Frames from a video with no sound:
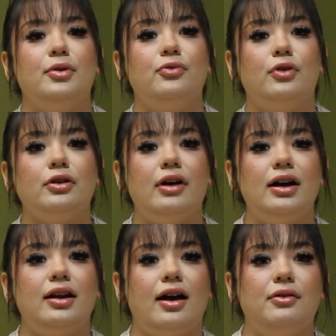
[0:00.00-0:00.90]
Before
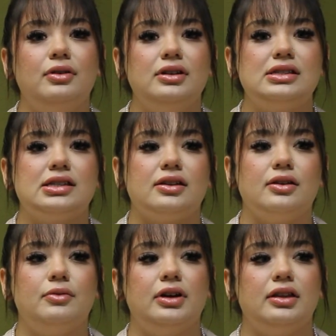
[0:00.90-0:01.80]
grad, I was
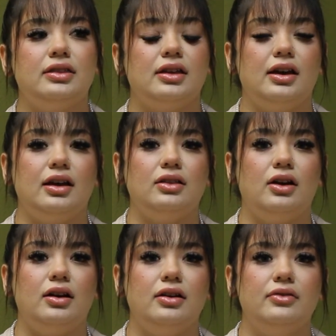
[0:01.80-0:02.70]
dealing with a
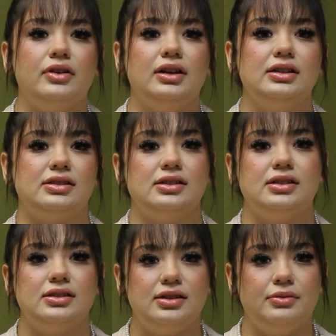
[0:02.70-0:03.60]
lot of
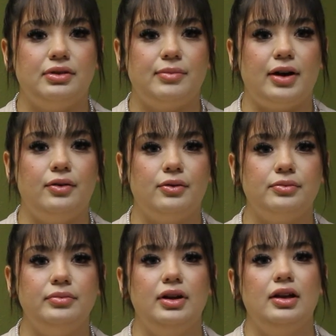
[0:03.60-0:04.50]
inconsistency within my
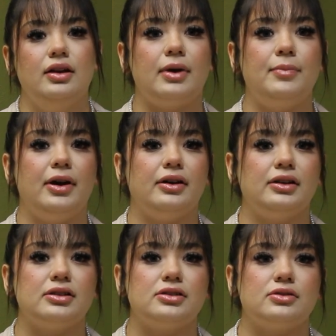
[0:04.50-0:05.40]
home. My
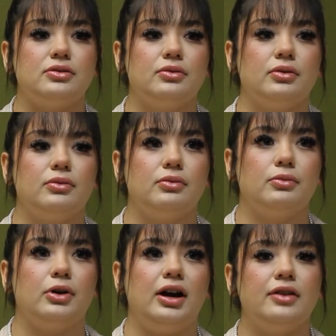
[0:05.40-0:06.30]
parents
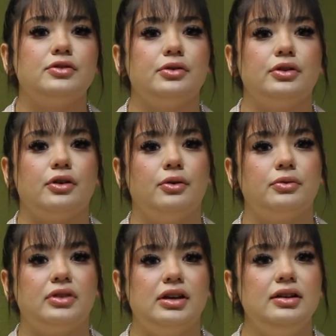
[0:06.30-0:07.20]
were kind of doing their
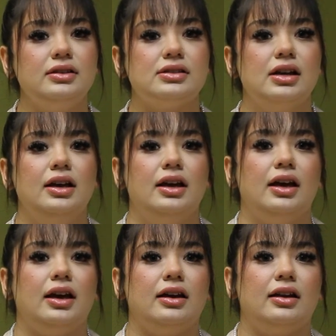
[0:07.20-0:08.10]
own things
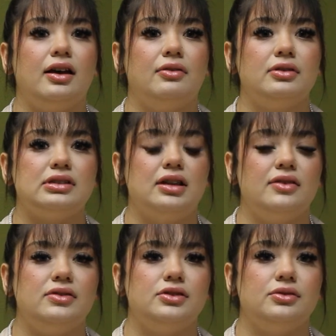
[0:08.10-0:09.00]
and I was
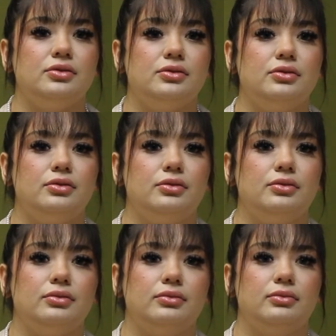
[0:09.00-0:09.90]
left to
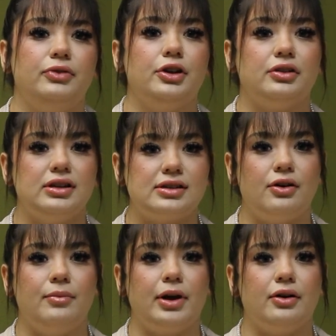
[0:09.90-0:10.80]
figure things
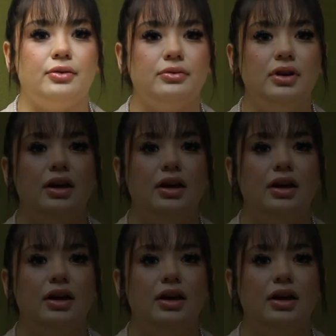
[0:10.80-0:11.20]
out on my own.